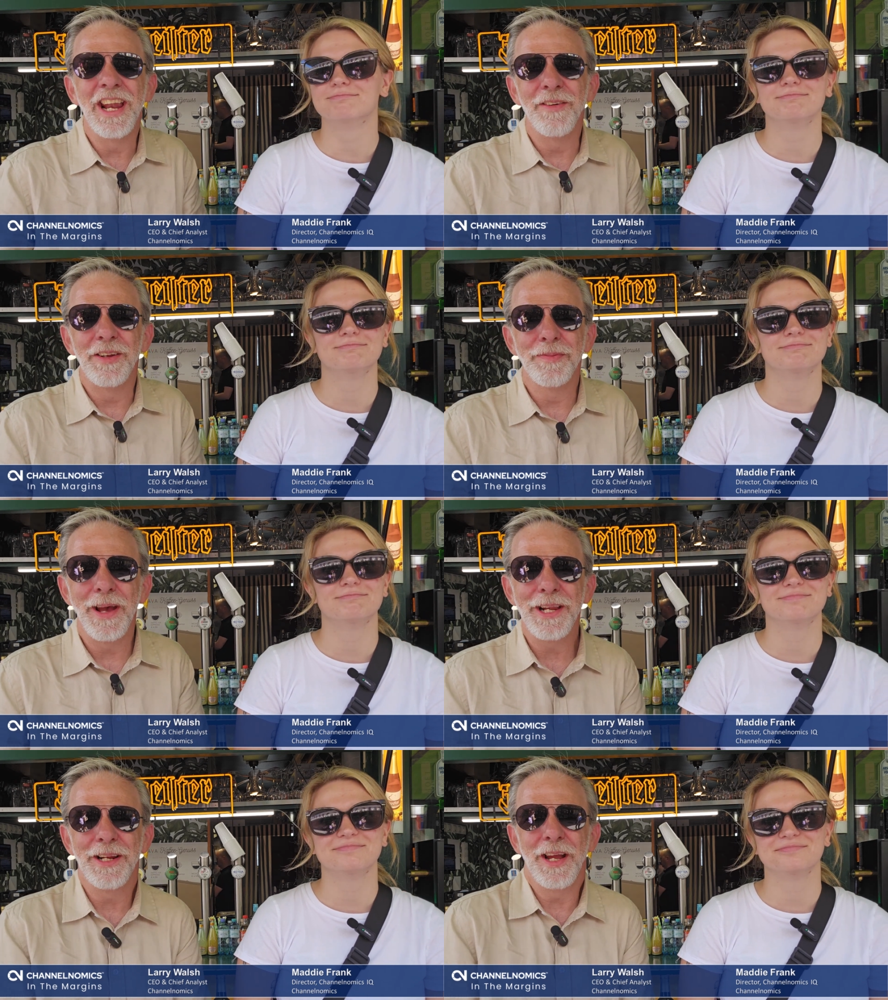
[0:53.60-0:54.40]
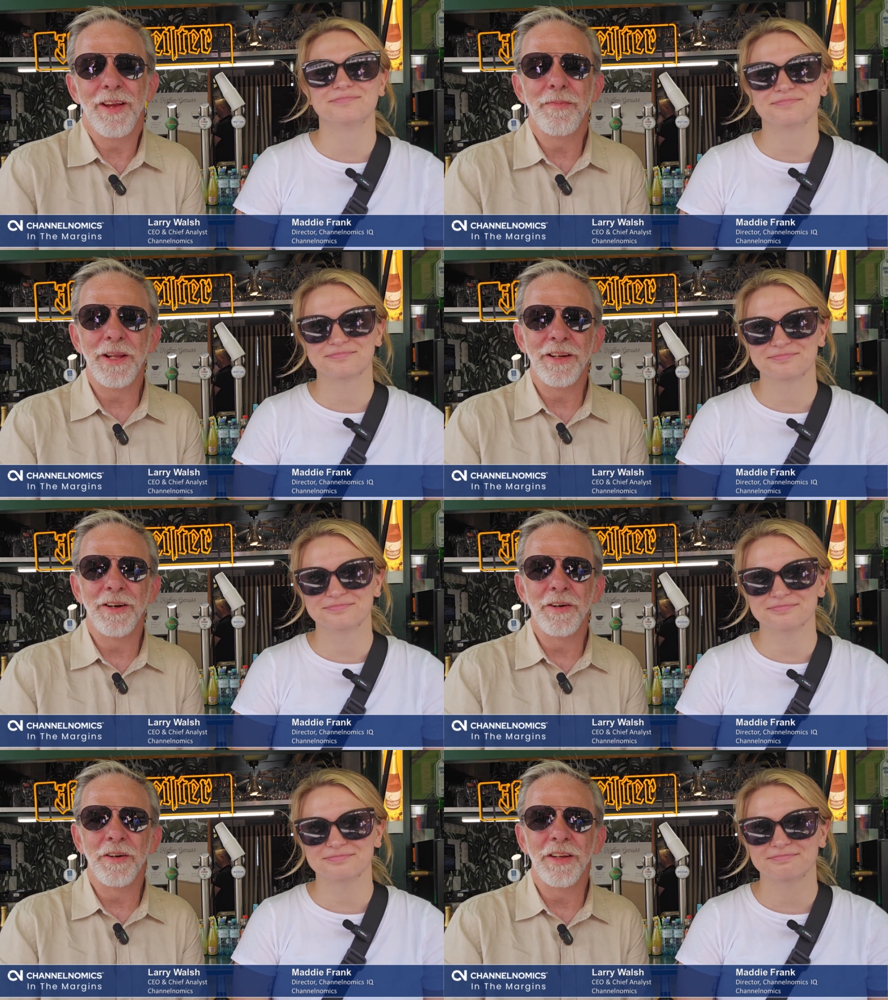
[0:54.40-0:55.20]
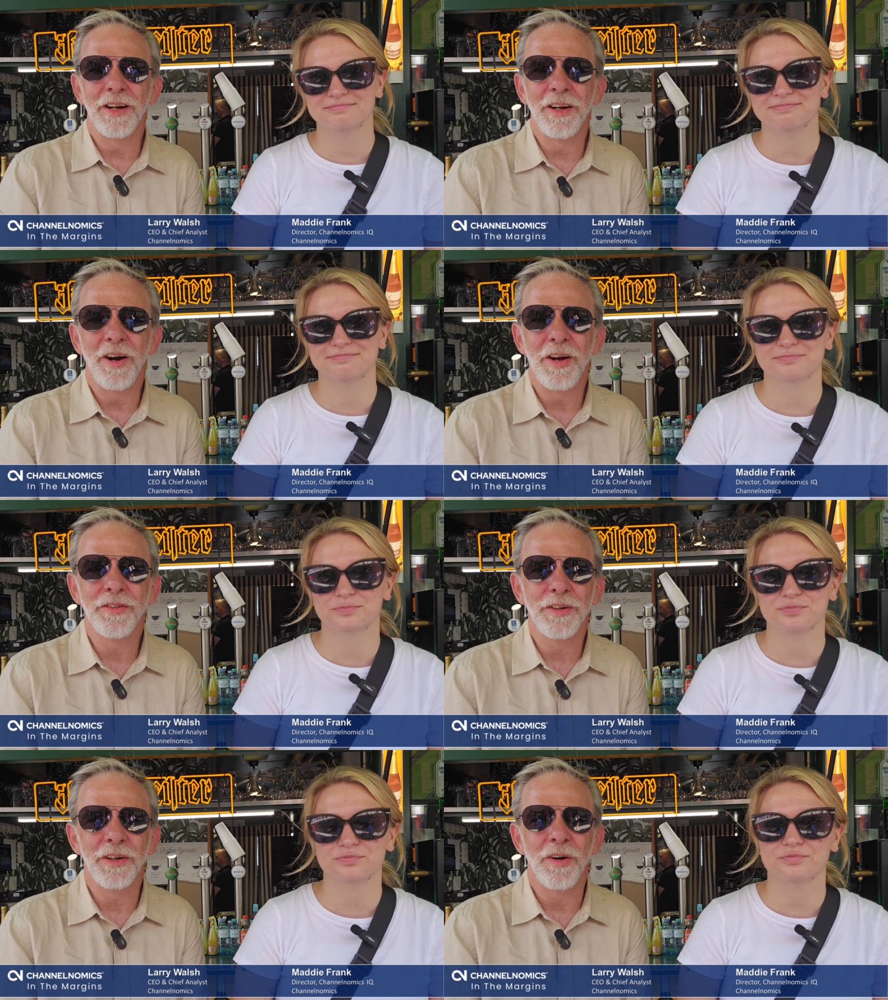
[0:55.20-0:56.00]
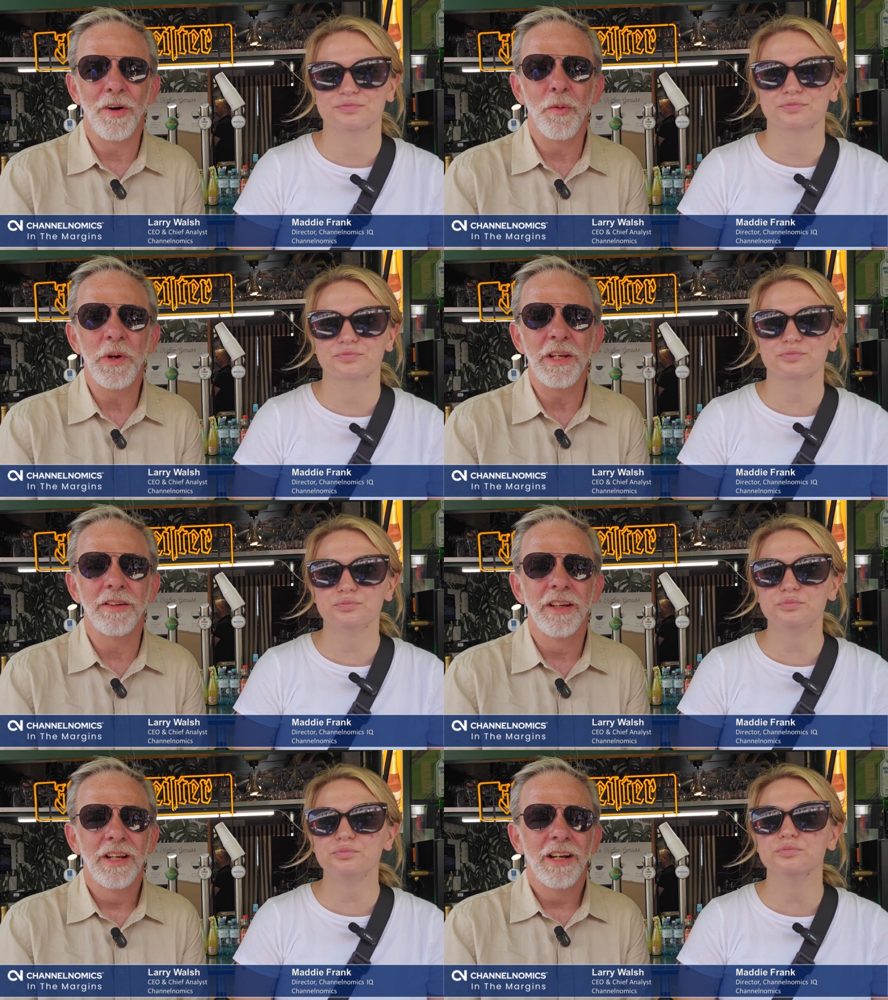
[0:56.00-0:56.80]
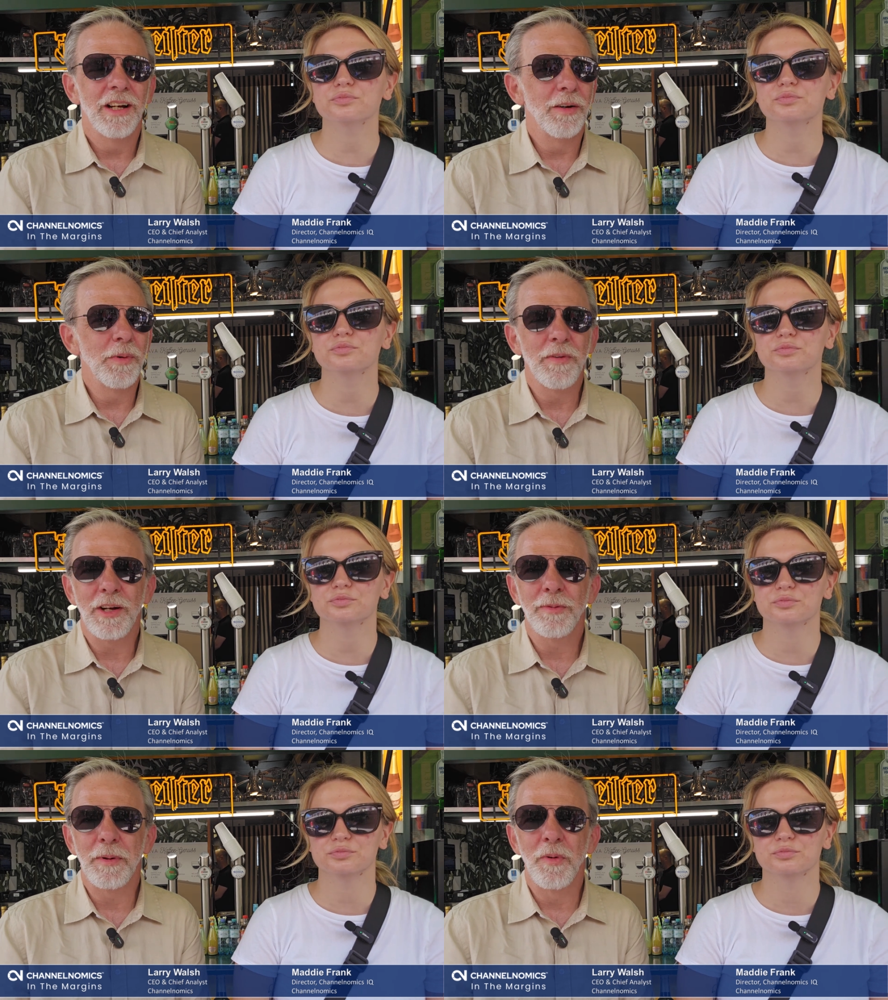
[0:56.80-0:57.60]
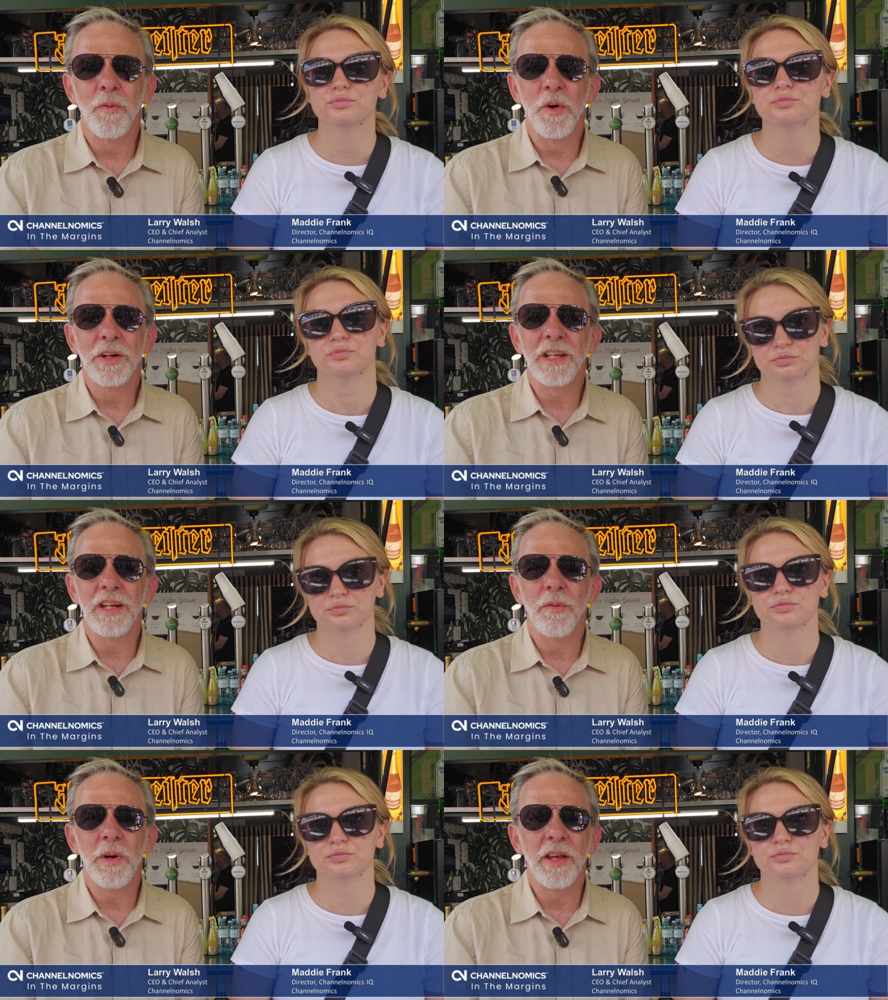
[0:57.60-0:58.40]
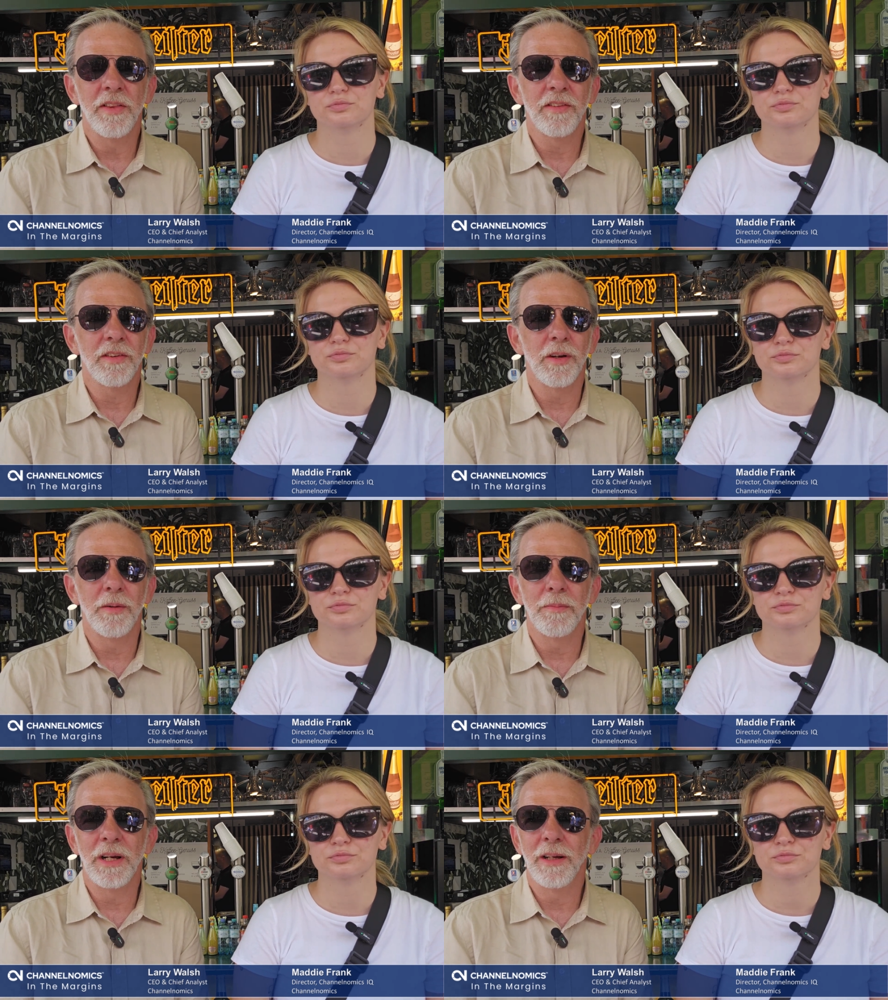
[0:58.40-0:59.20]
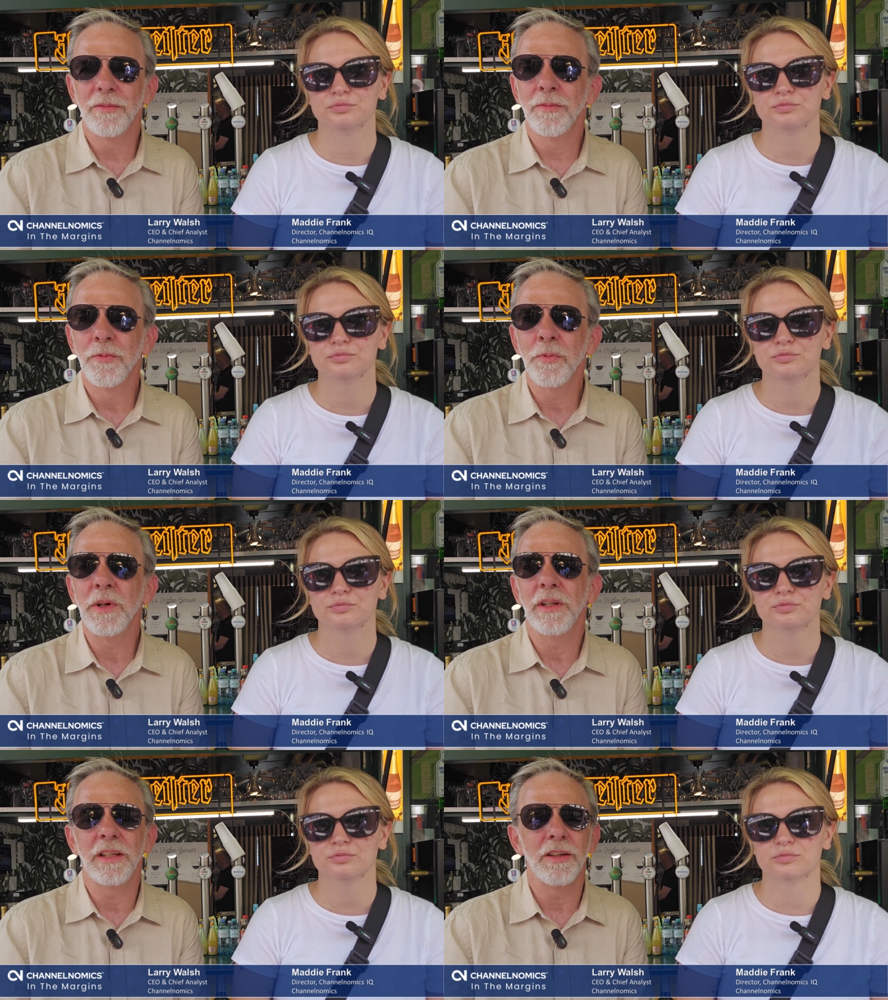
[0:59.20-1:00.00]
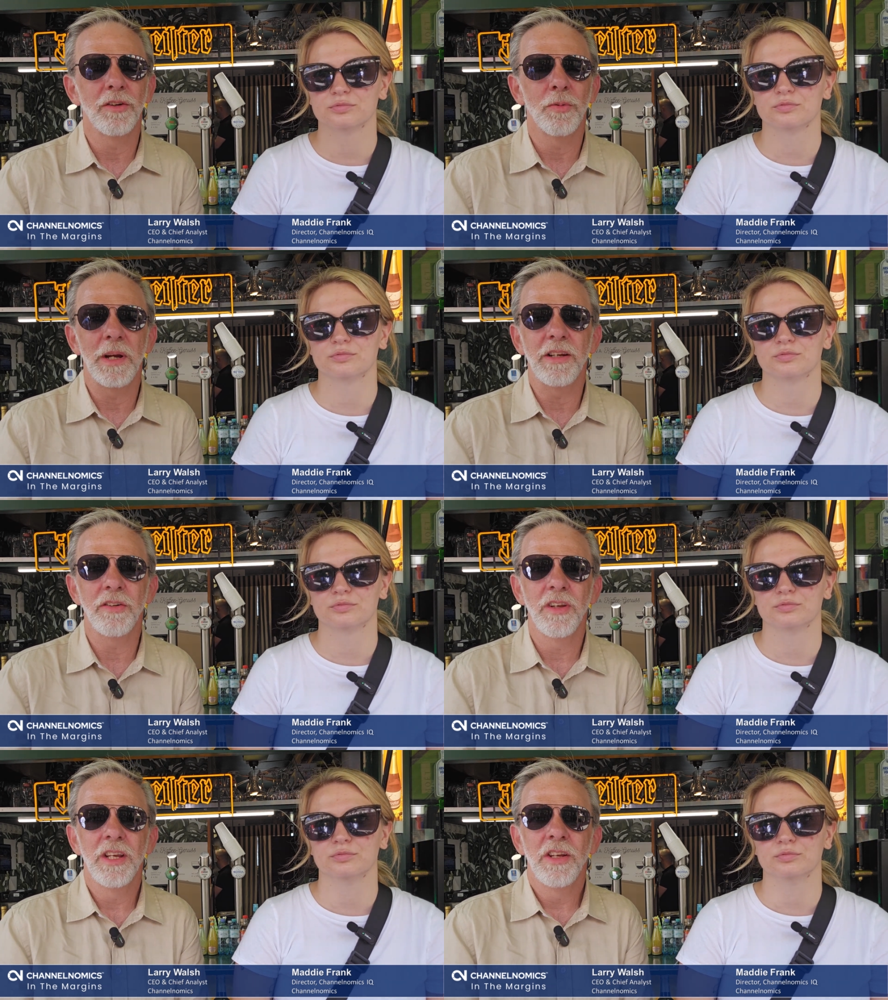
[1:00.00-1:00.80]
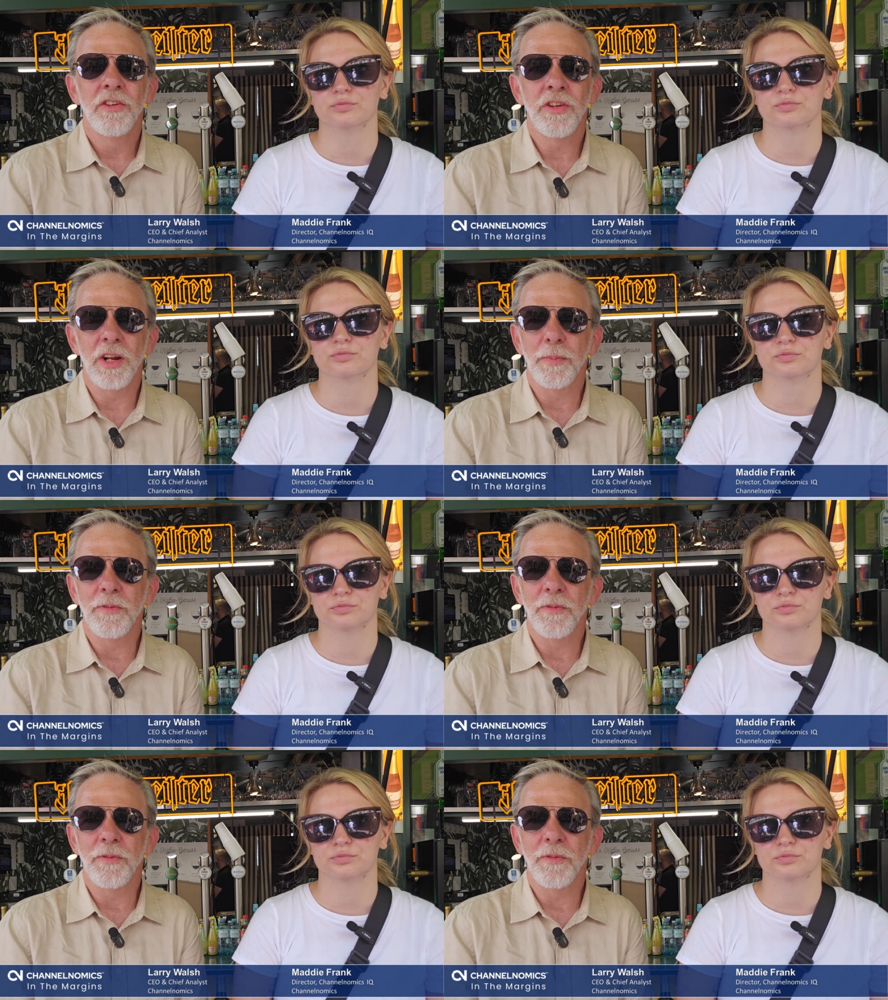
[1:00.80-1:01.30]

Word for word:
Speaker 1: Anyways, Maddie and I have been here in uh, Austria all week uh, we've actually been working with some uh, really great channel